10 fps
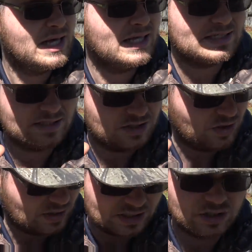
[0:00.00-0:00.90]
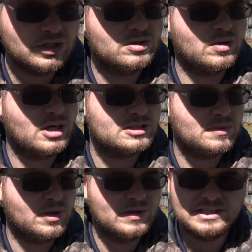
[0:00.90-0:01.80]
It's, you know, it's a good
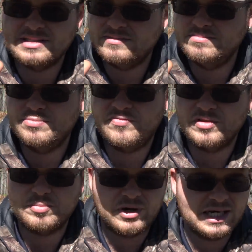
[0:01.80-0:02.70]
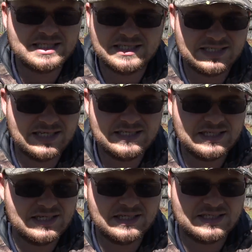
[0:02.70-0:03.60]
crossbow. It's for the price, it's decent.